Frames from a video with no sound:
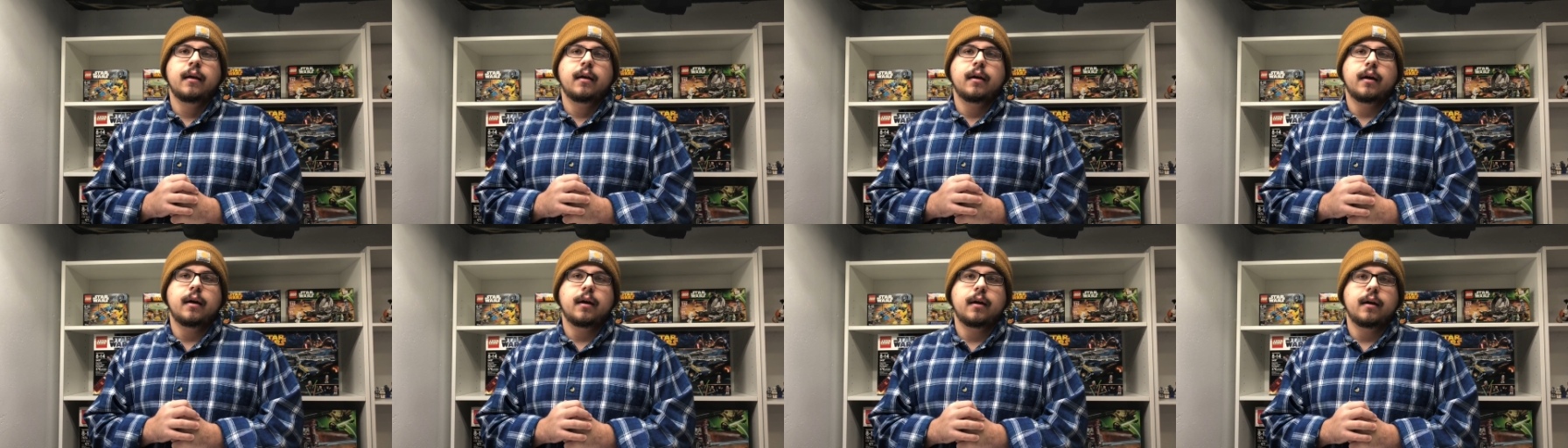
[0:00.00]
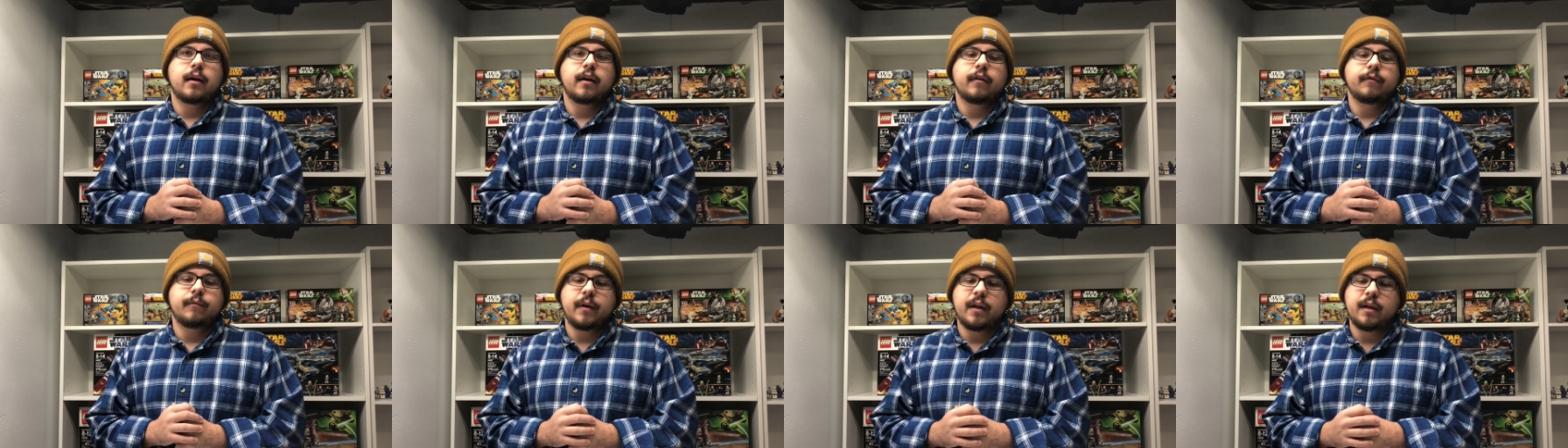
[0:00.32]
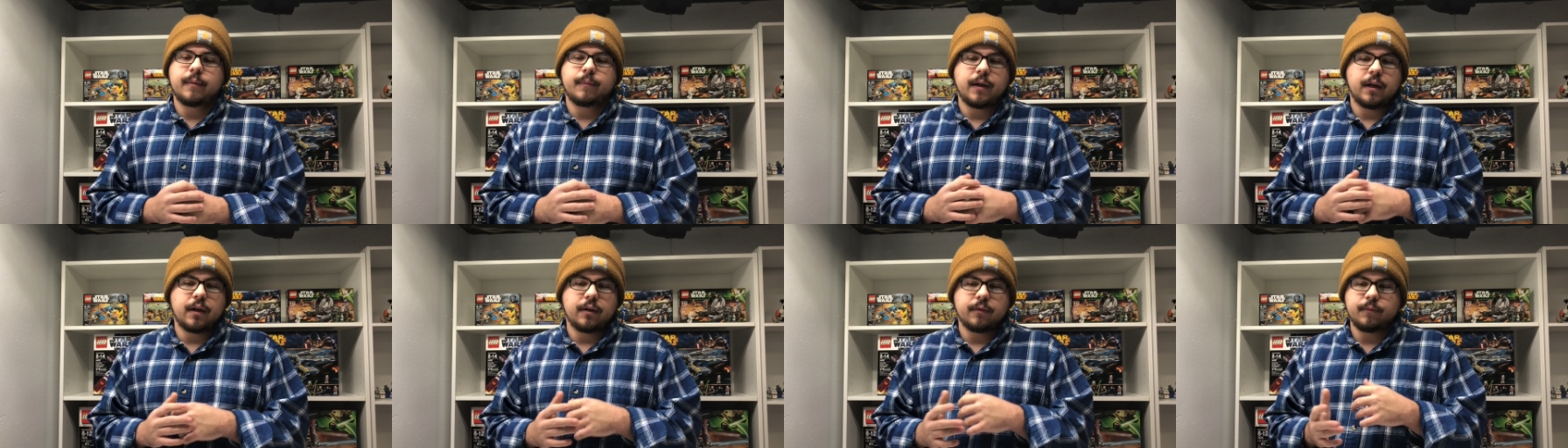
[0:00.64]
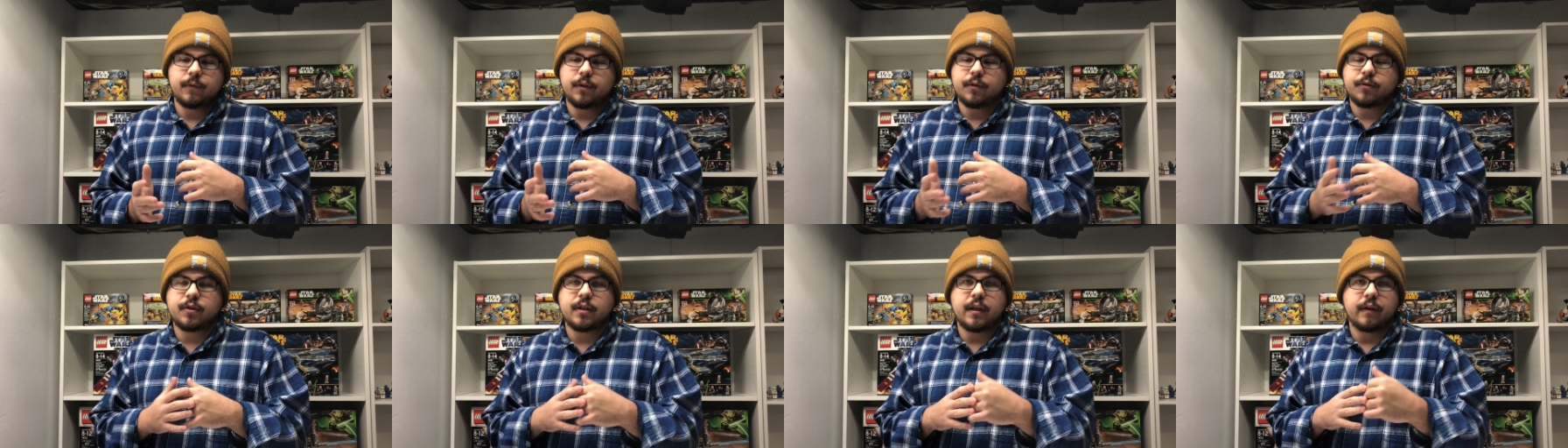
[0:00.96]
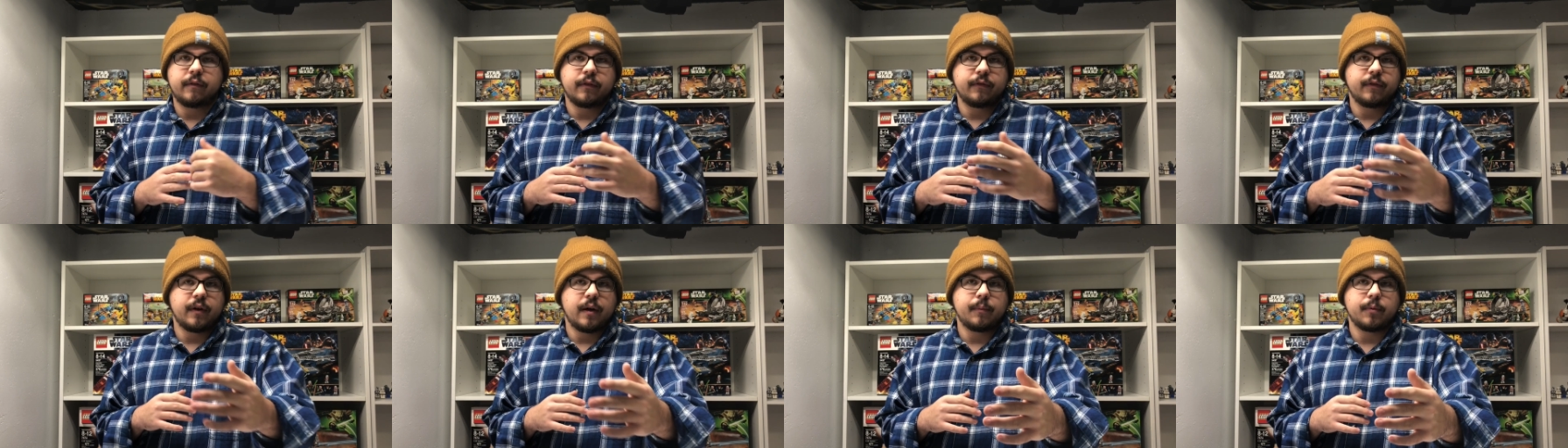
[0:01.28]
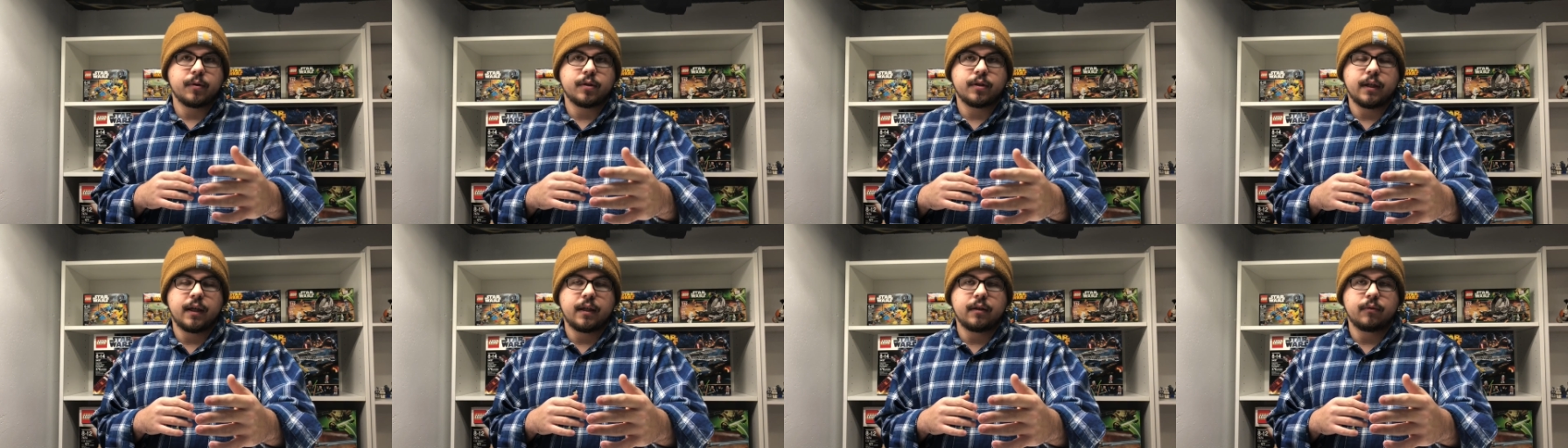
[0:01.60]
Uh, I've made about, you know,
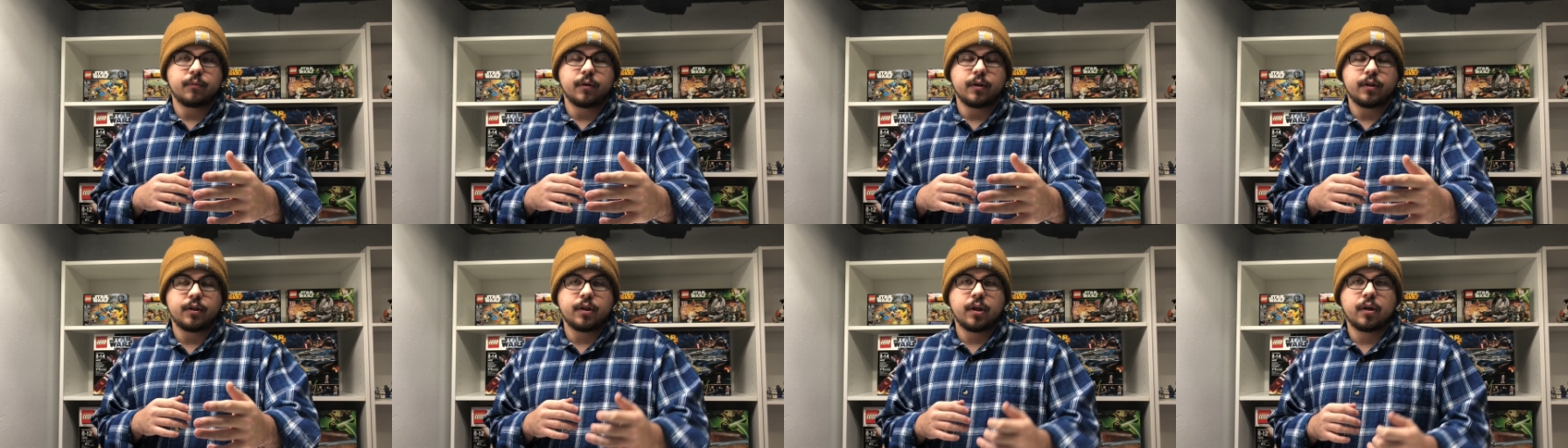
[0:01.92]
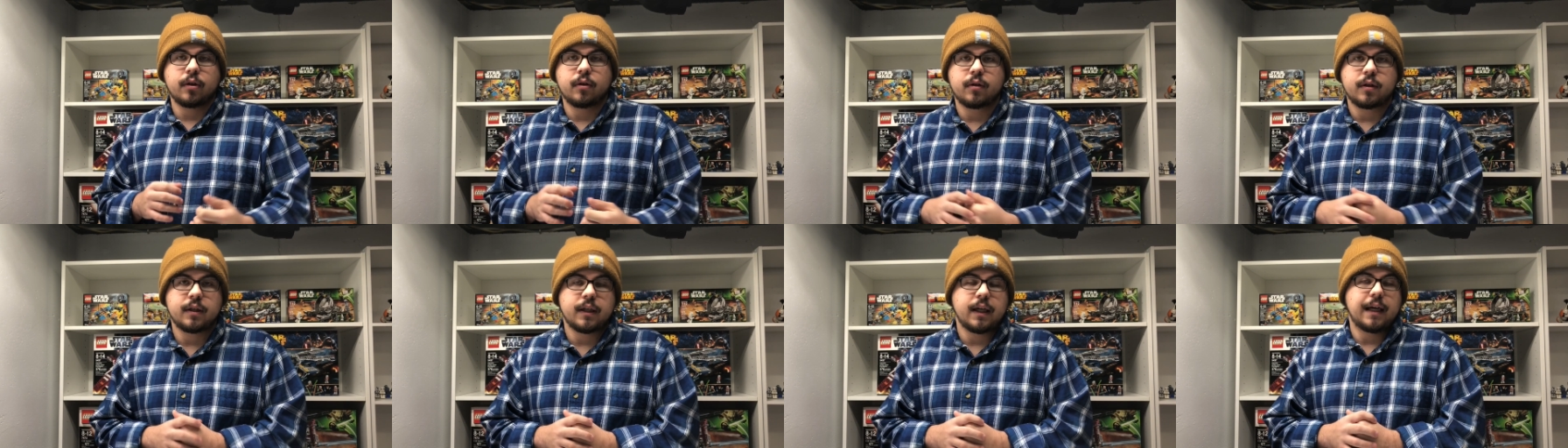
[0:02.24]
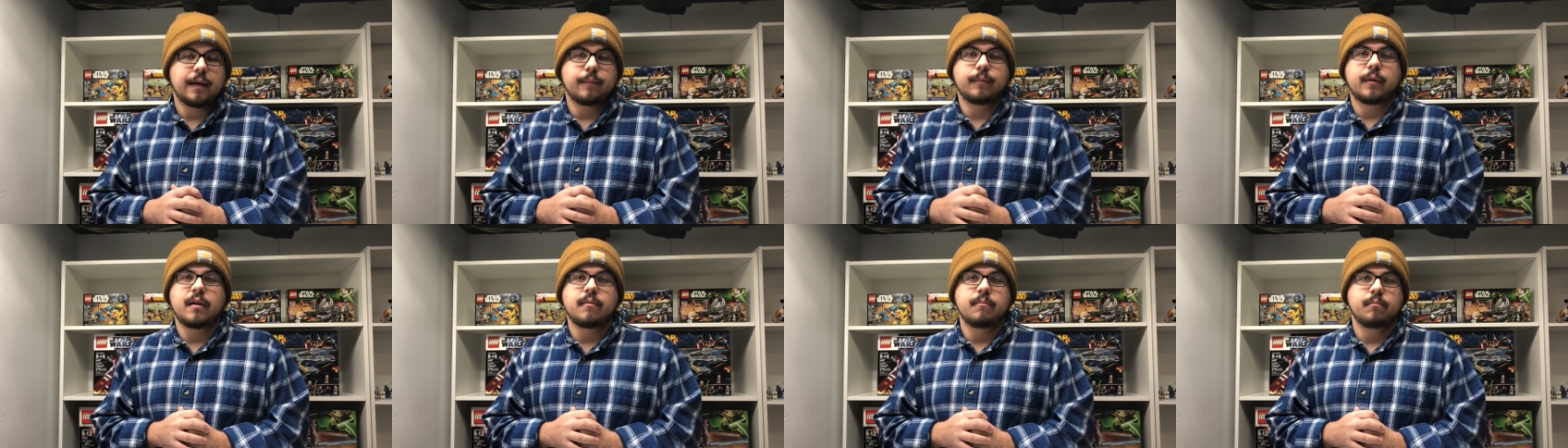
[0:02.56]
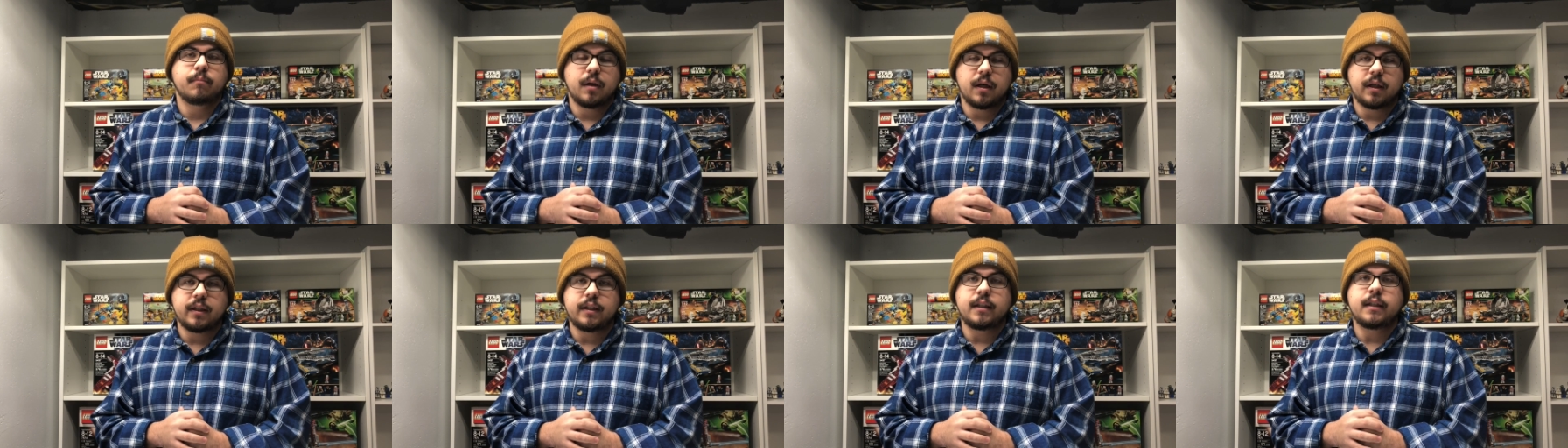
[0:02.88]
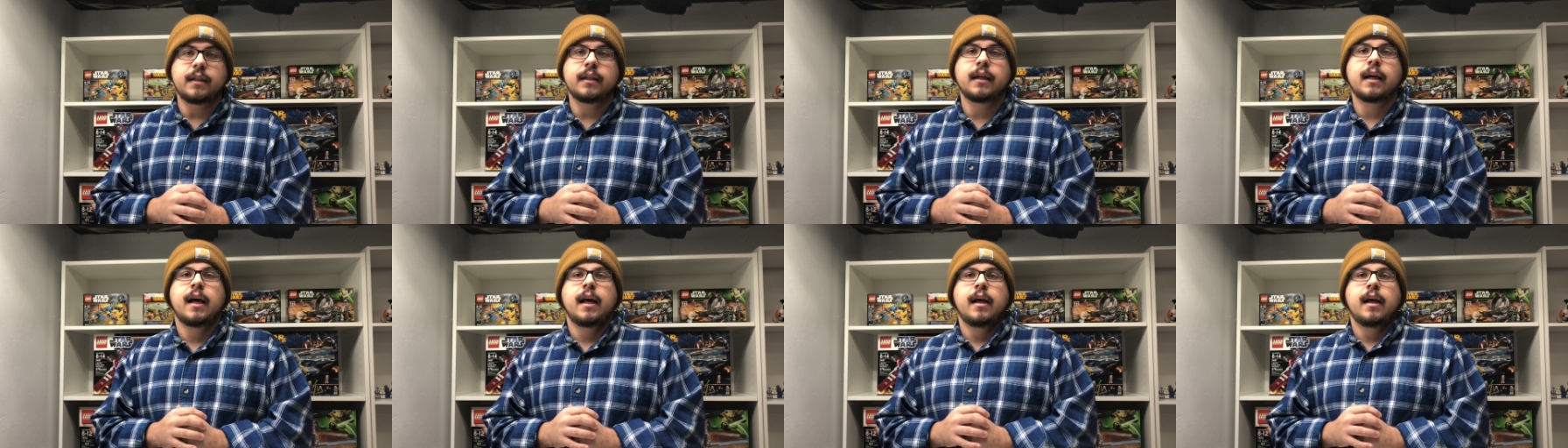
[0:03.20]
75% return on my money.